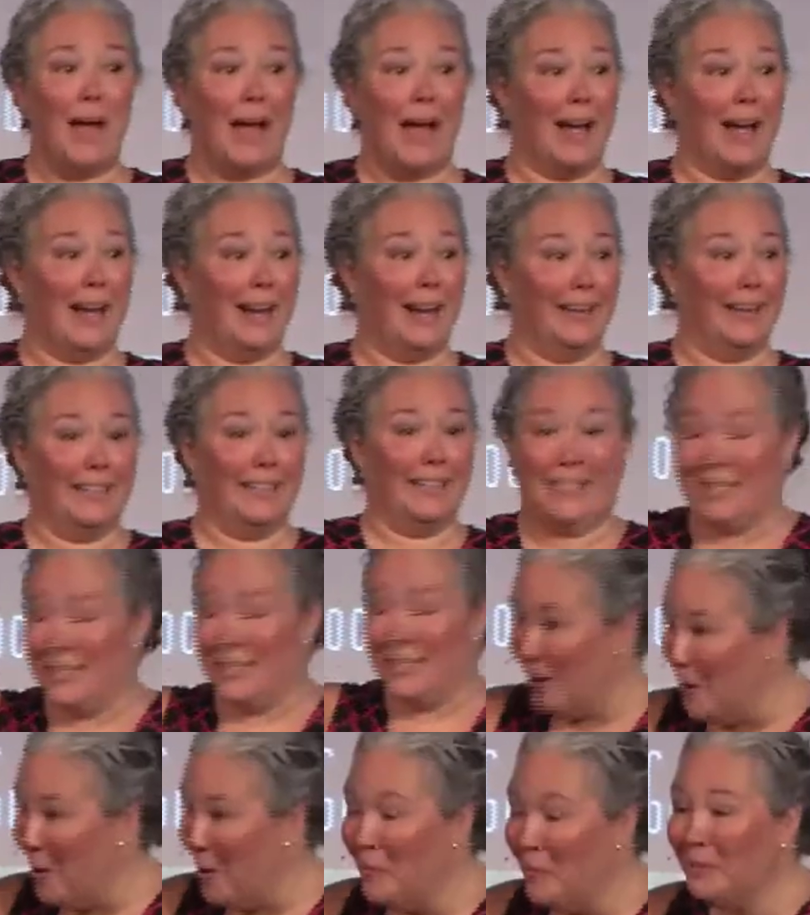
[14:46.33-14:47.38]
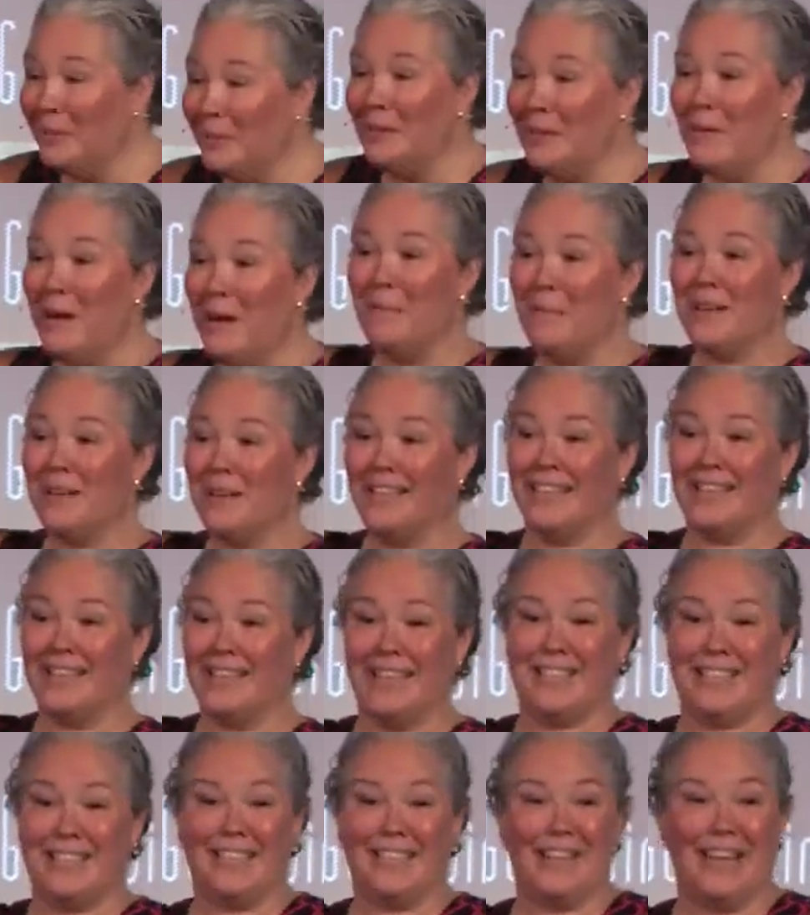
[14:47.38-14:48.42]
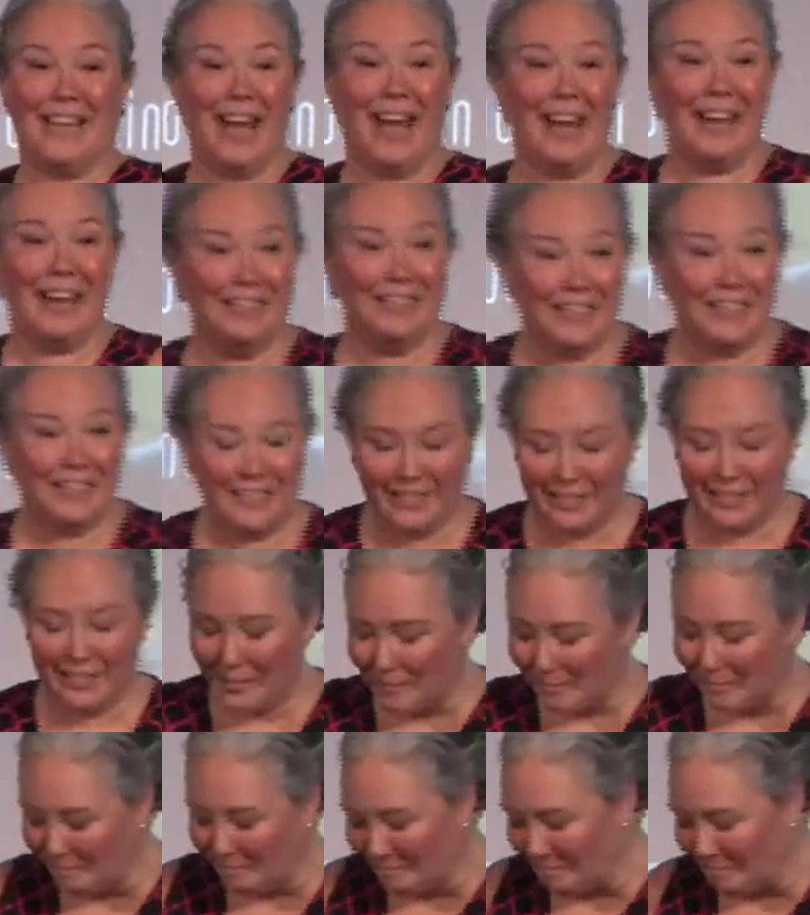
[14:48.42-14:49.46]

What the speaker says: way. It's the only way we can get to the island.